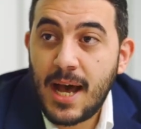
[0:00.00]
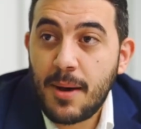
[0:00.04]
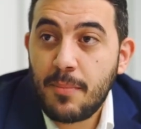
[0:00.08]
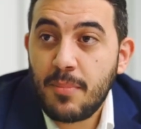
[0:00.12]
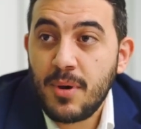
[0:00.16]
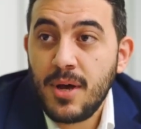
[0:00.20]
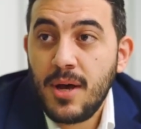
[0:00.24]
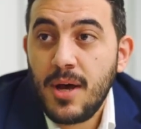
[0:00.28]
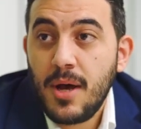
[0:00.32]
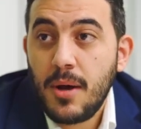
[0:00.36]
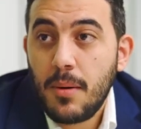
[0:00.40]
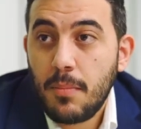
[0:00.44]

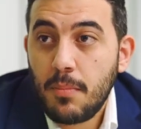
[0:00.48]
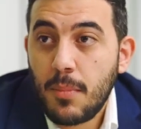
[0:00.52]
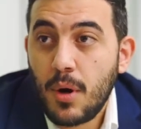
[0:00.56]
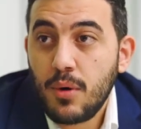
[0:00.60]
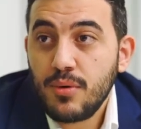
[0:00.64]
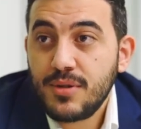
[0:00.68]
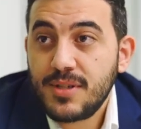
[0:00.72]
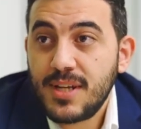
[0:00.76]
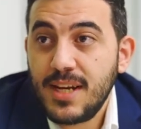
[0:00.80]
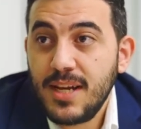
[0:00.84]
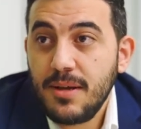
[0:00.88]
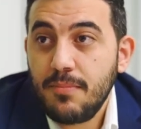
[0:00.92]
up,
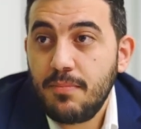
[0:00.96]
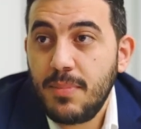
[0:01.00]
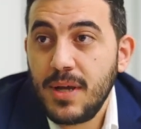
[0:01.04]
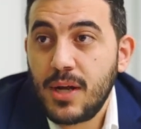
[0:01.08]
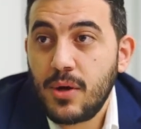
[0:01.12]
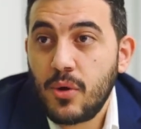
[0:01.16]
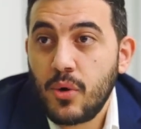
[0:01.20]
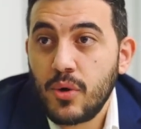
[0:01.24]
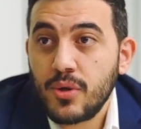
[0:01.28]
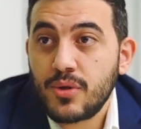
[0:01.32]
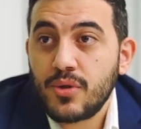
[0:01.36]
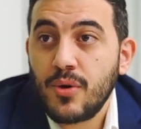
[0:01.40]
mostly
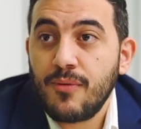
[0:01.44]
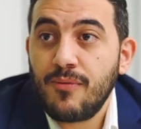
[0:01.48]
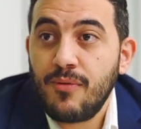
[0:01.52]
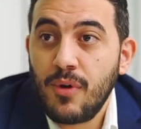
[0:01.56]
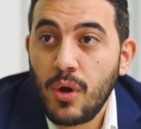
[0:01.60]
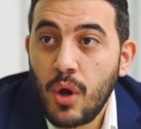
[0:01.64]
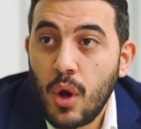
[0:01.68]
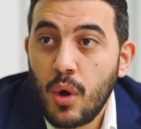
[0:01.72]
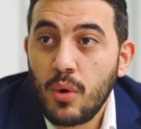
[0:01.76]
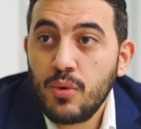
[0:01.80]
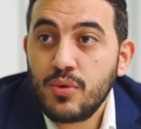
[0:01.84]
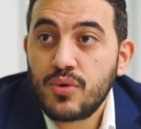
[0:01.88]
because of
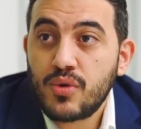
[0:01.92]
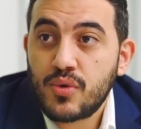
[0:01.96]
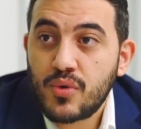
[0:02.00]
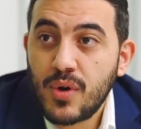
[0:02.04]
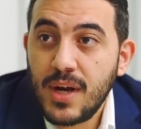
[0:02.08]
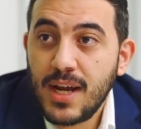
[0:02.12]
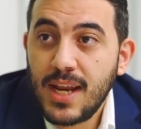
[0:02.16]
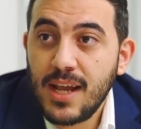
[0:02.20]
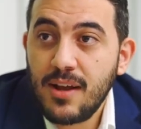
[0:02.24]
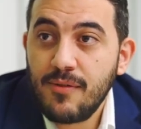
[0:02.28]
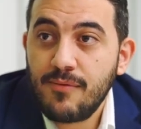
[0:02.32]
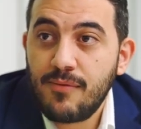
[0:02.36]
low
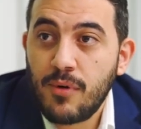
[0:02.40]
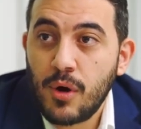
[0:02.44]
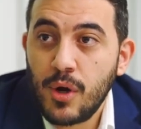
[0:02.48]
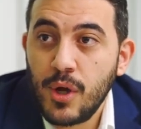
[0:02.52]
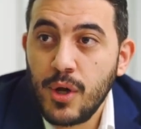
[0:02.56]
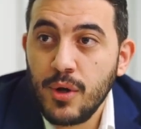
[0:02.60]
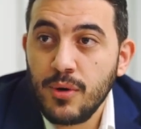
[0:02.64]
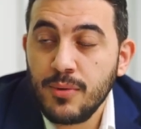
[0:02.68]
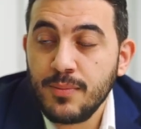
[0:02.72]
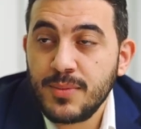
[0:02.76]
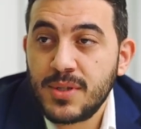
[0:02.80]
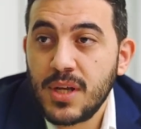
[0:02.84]
trading
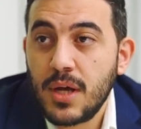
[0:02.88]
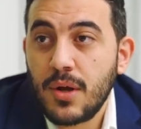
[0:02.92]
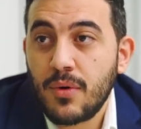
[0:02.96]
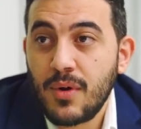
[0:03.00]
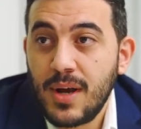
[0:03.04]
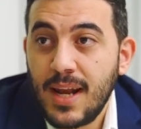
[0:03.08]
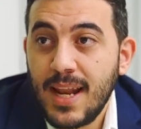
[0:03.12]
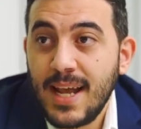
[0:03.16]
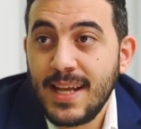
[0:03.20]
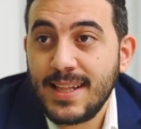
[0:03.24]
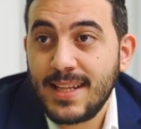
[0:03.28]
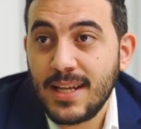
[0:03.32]
volumes
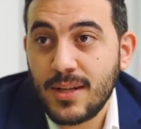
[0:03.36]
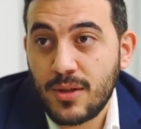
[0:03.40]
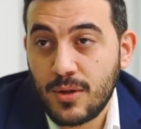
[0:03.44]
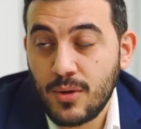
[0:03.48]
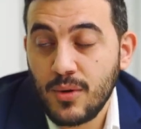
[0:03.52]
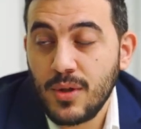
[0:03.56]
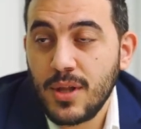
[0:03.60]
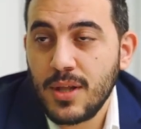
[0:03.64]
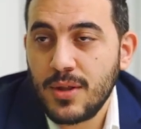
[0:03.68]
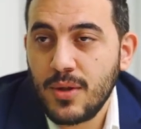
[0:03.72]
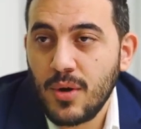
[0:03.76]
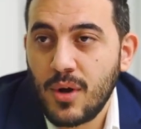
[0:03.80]
related
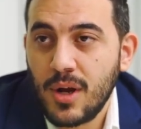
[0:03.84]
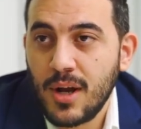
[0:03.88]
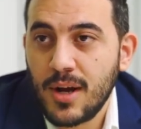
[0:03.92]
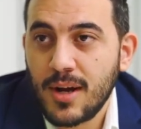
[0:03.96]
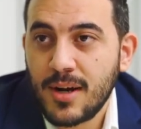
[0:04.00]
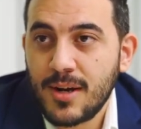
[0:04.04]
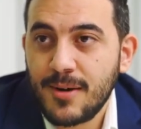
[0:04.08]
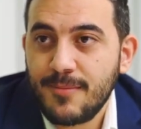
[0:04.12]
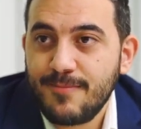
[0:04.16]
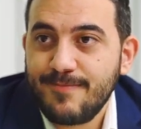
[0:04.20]
to the dollar.